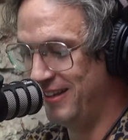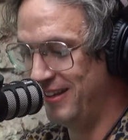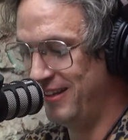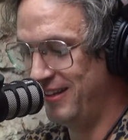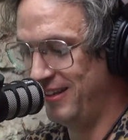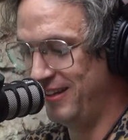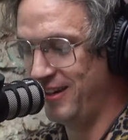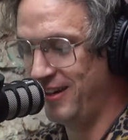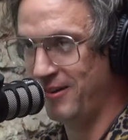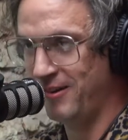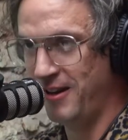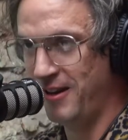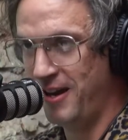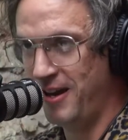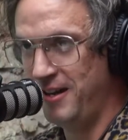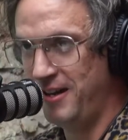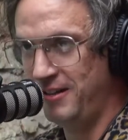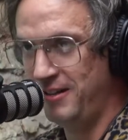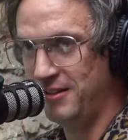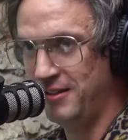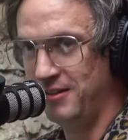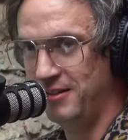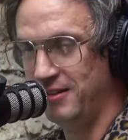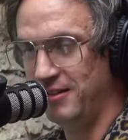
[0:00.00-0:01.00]
All right.
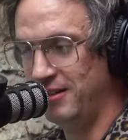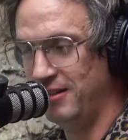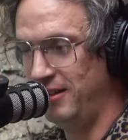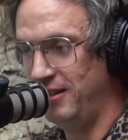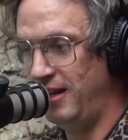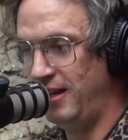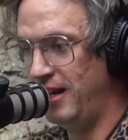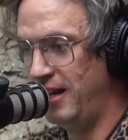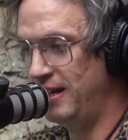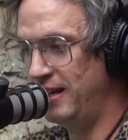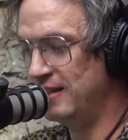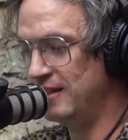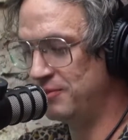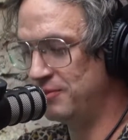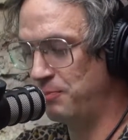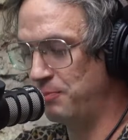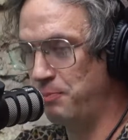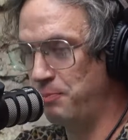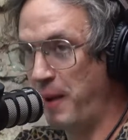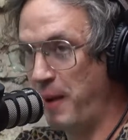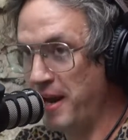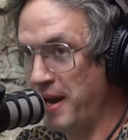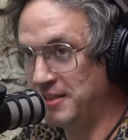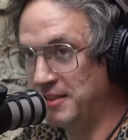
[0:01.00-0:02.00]
And it's
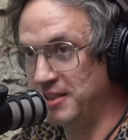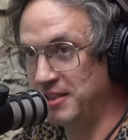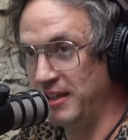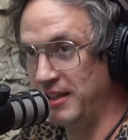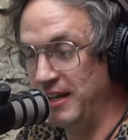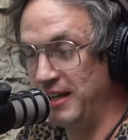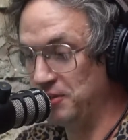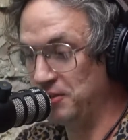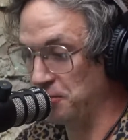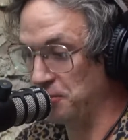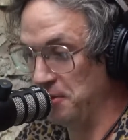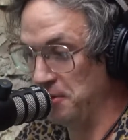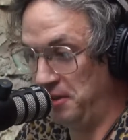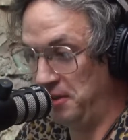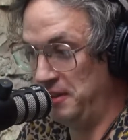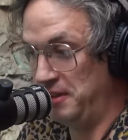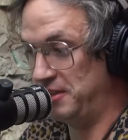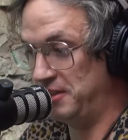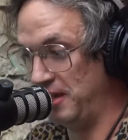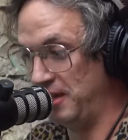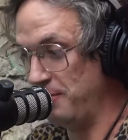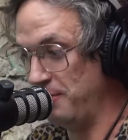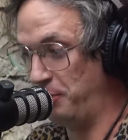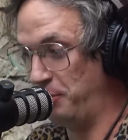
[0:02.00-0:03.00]
really
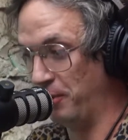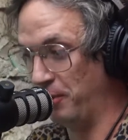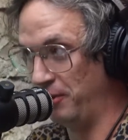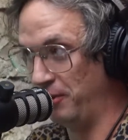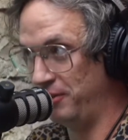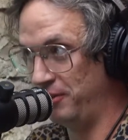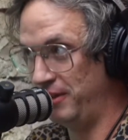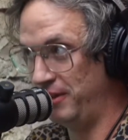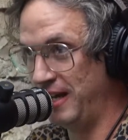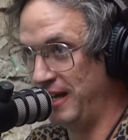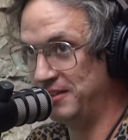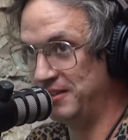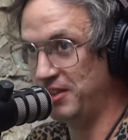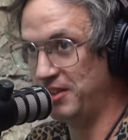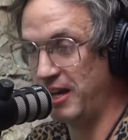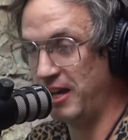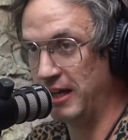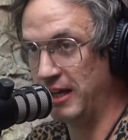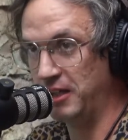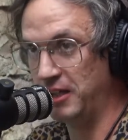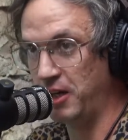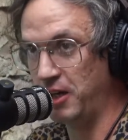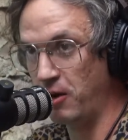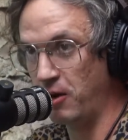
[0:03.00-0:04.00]
simple. It's
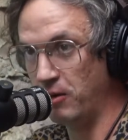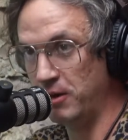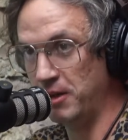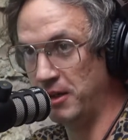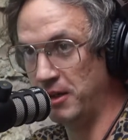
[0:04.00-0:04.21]
like coconut